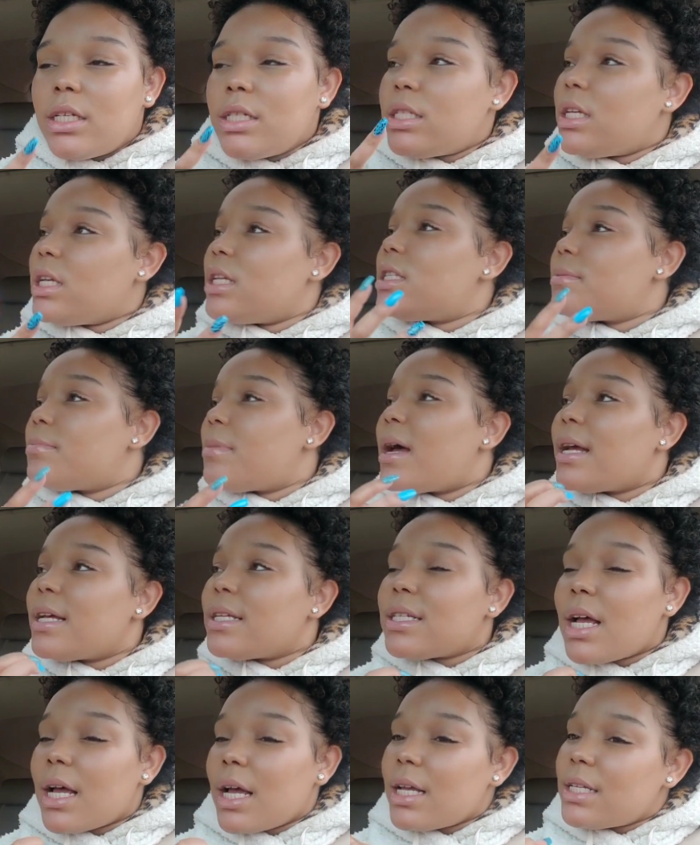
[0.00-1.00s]
It just gets my
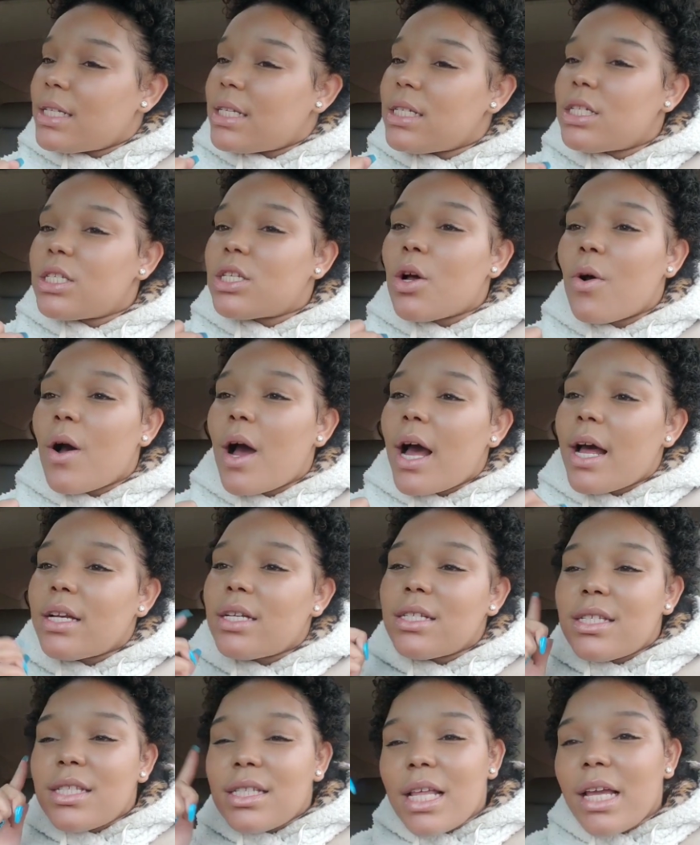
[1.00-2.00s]
anxiety so high
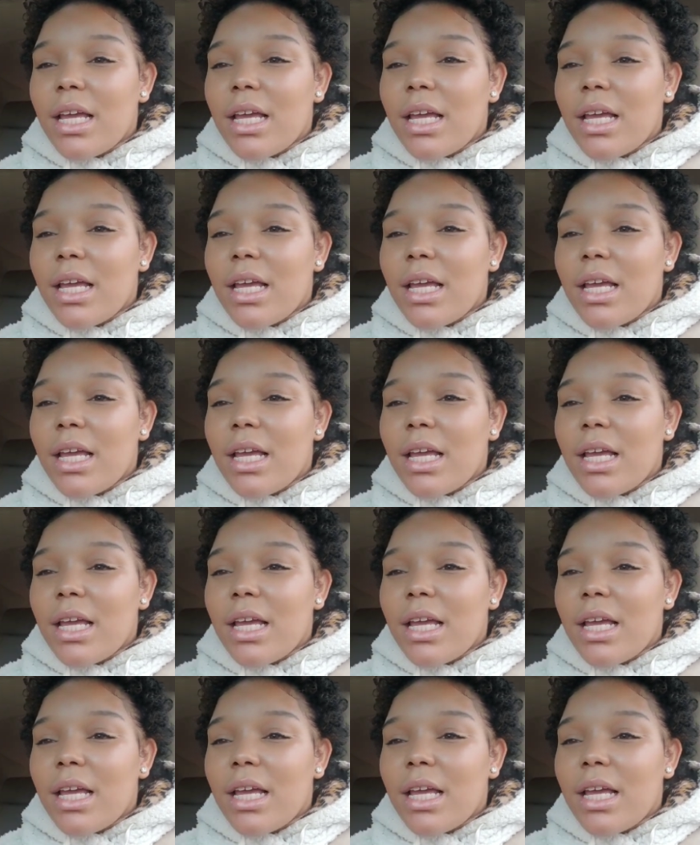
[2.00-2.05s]
just